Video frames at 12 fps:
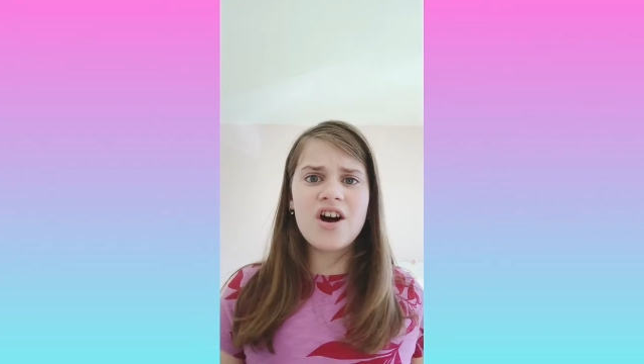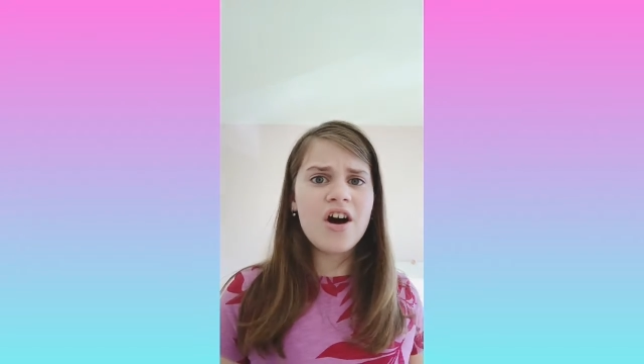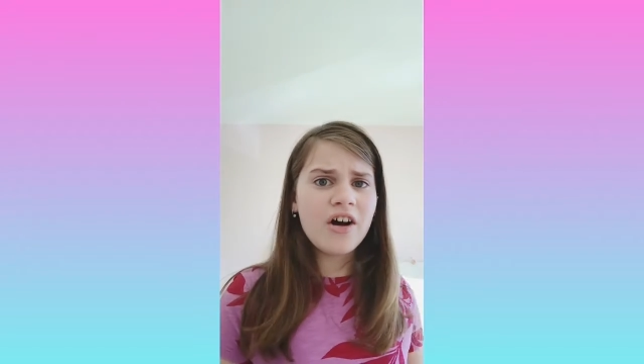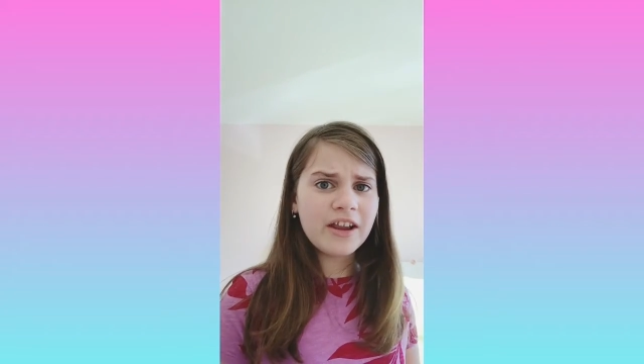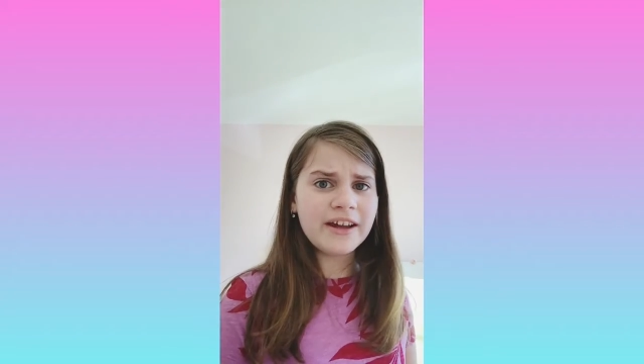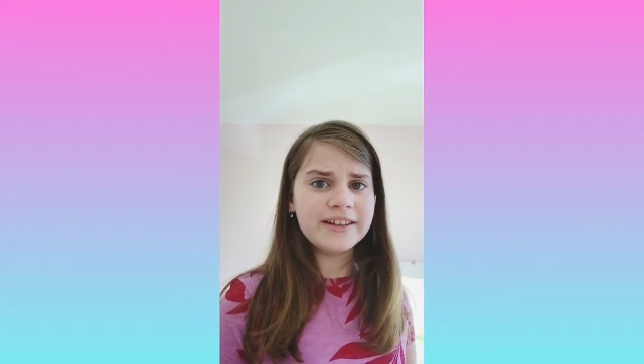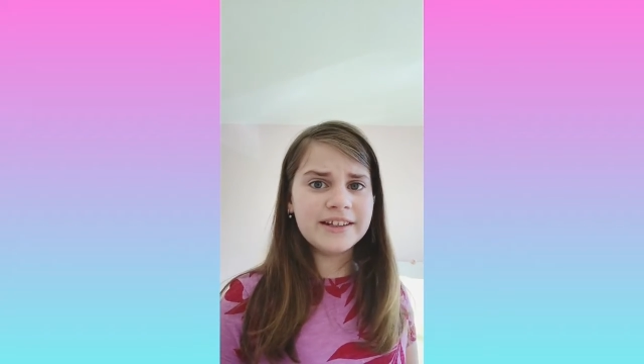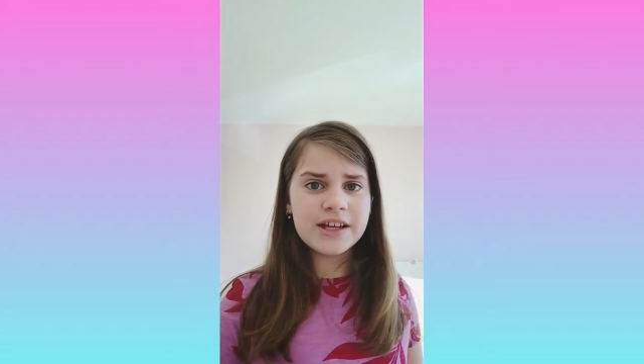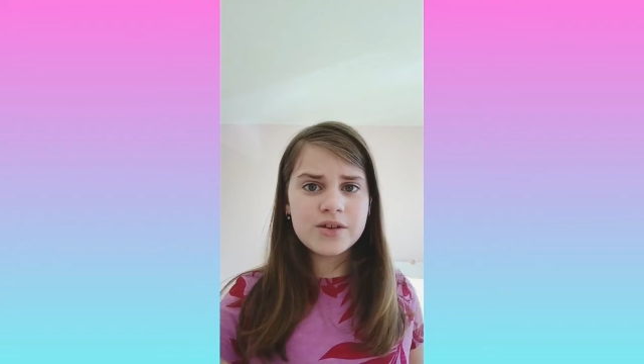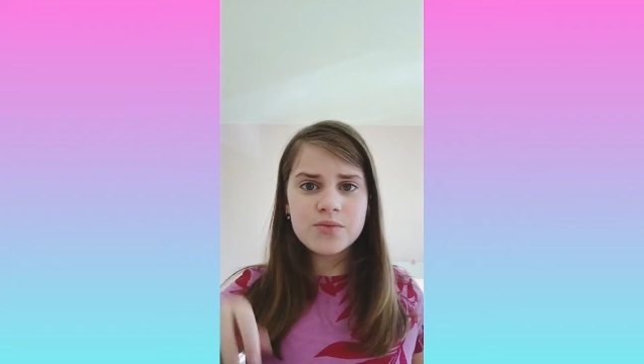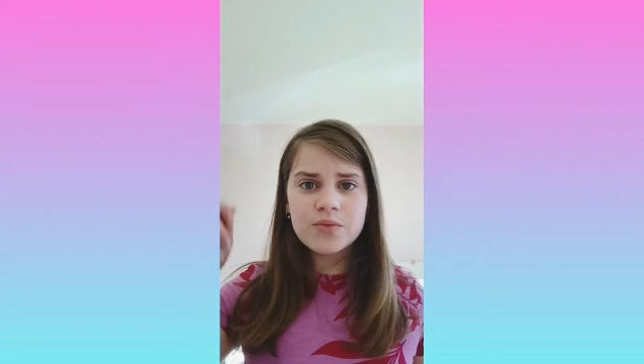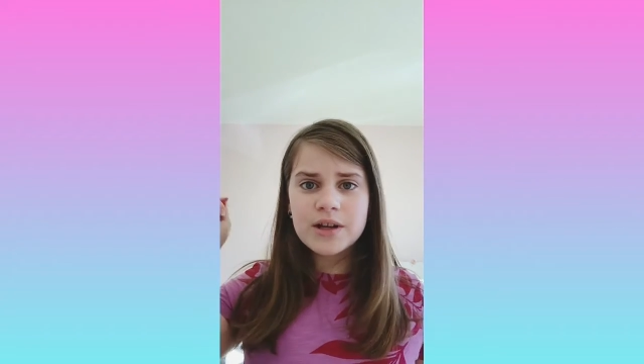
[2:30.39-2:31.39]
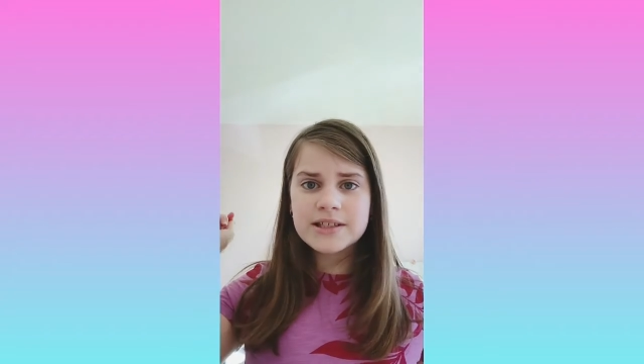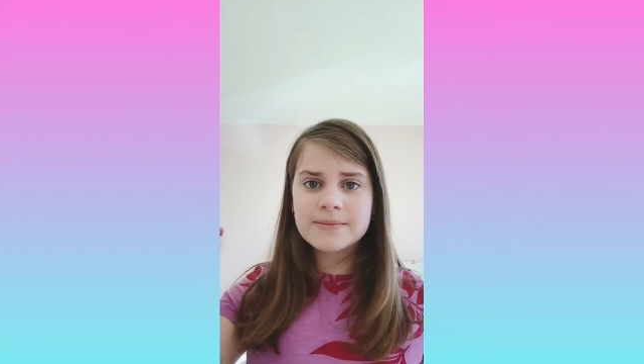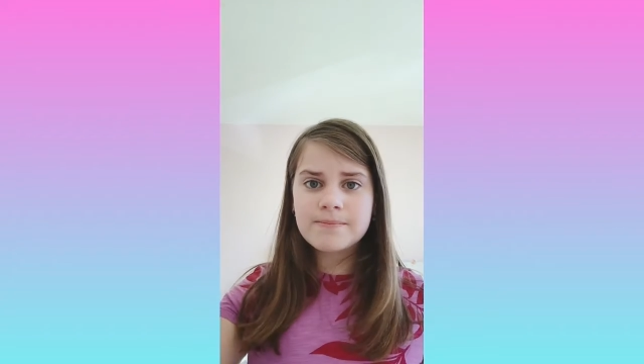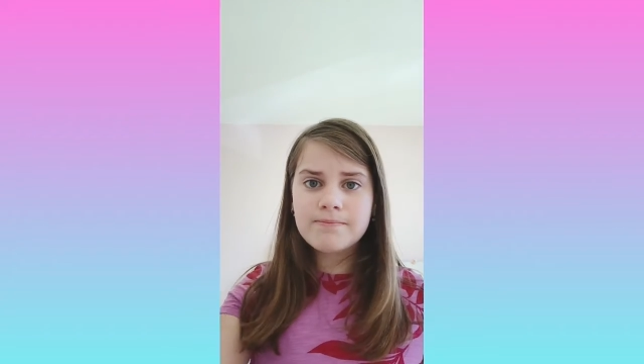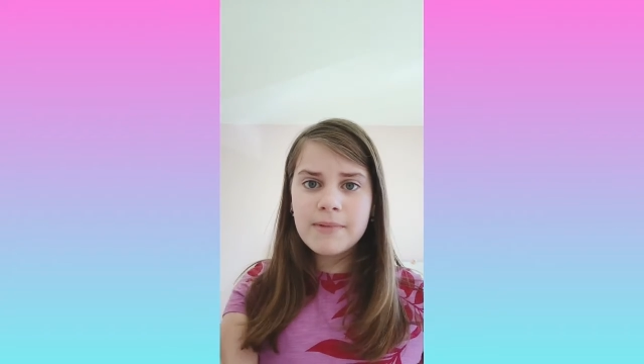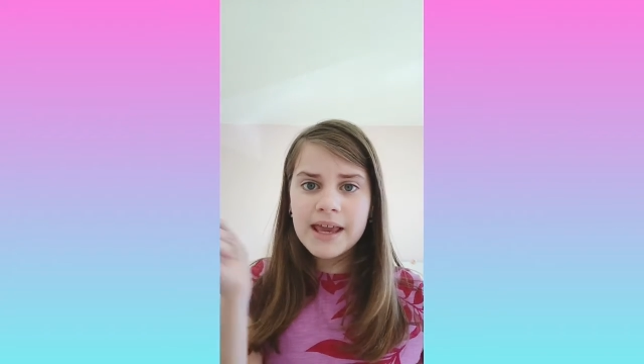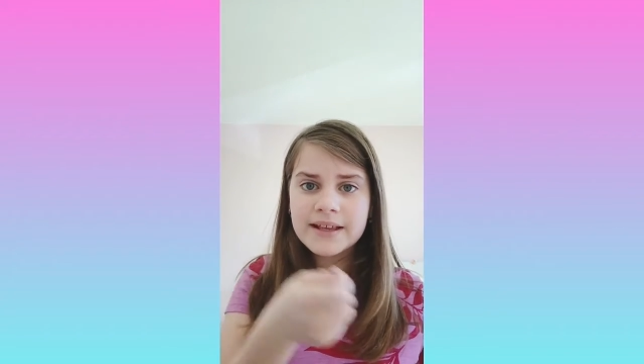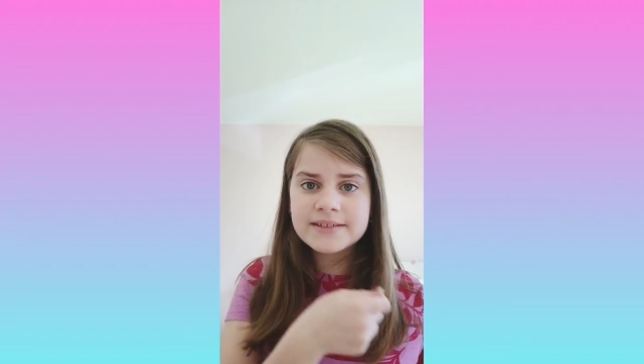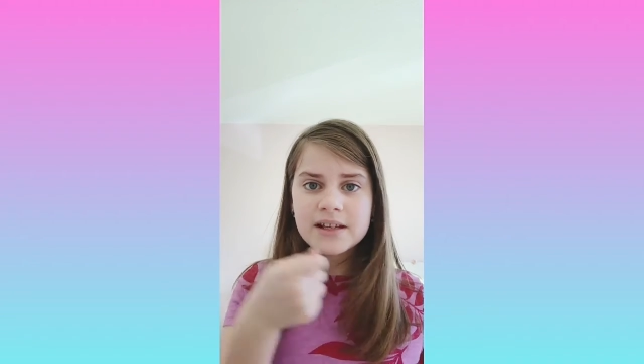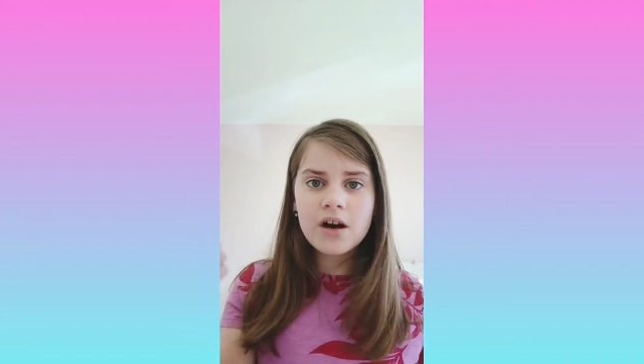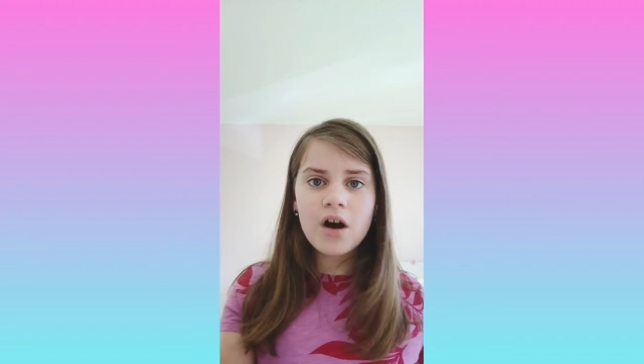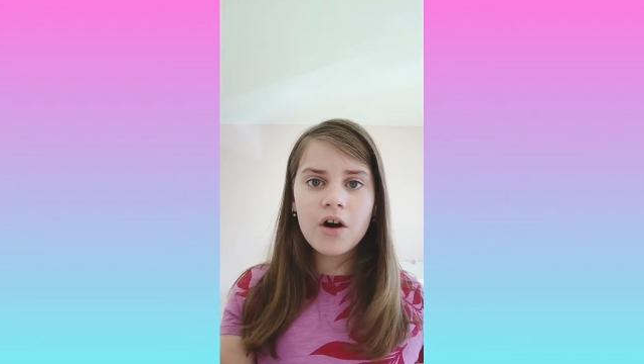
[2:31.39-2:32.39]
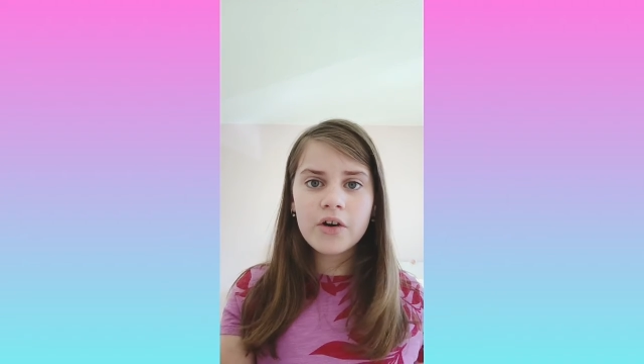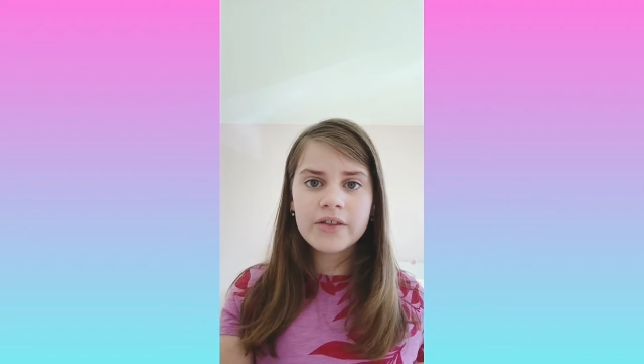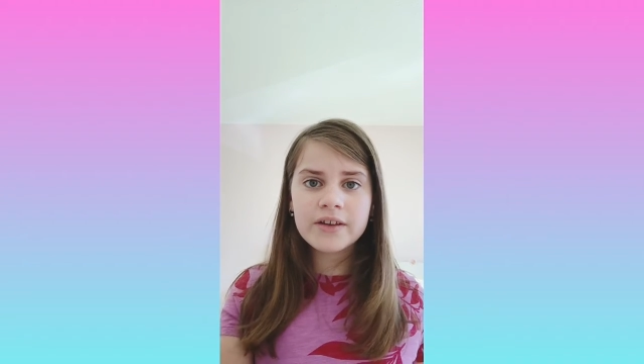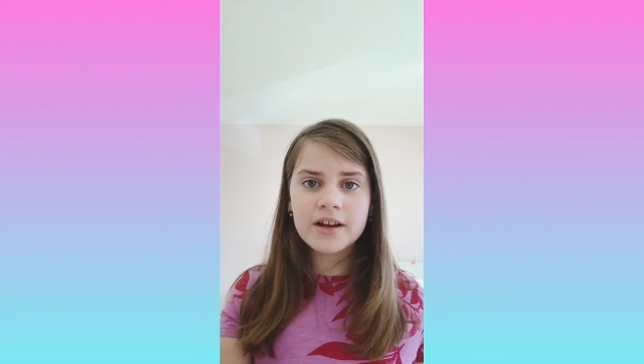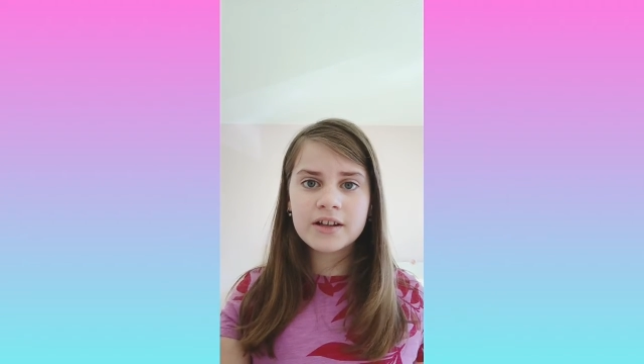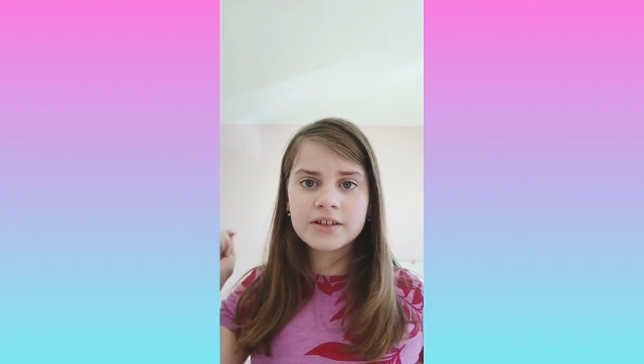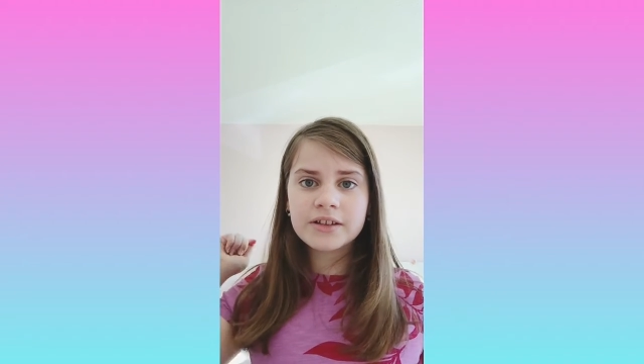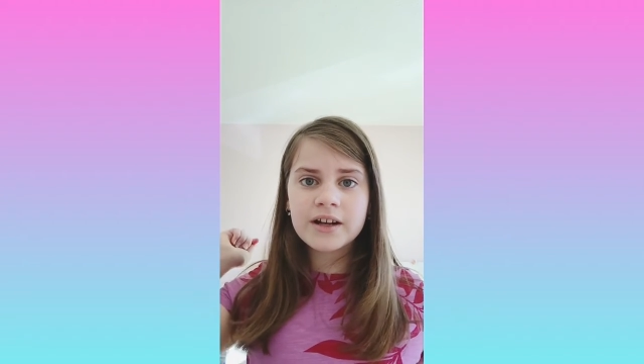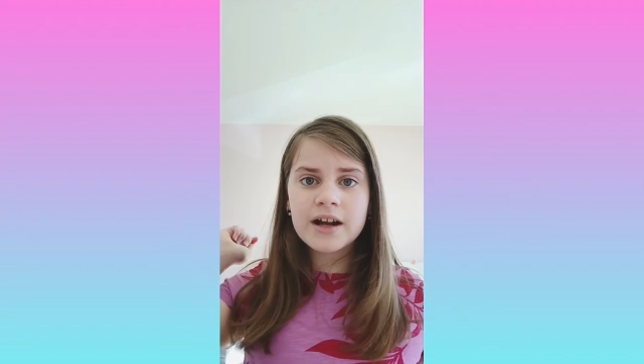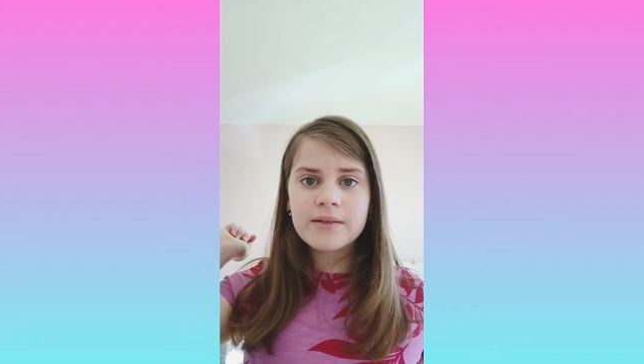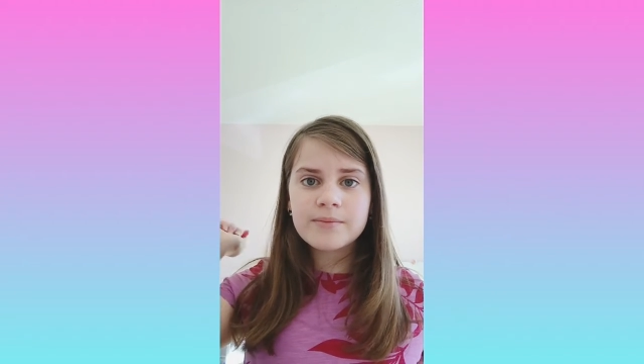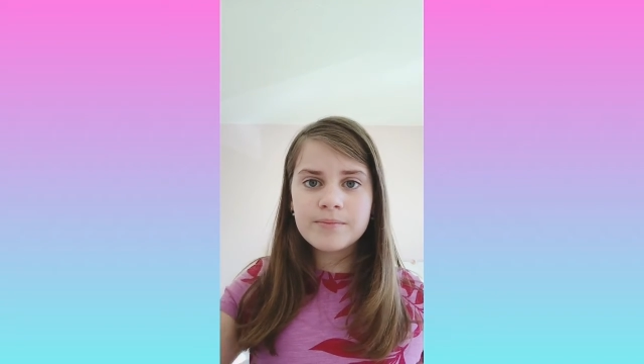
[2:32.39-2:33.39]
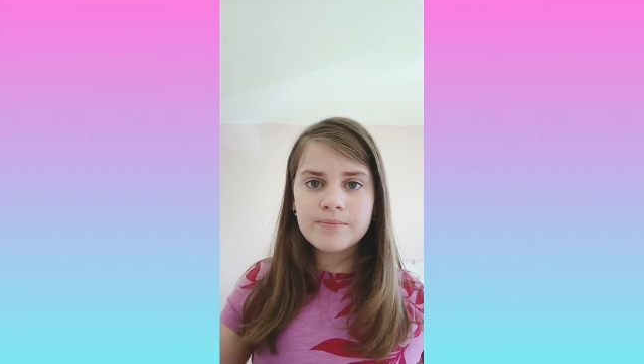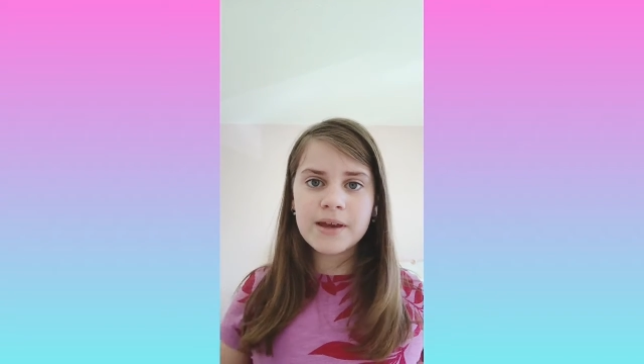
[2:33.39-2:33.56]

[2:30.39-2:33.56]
all I did was mix all the color up,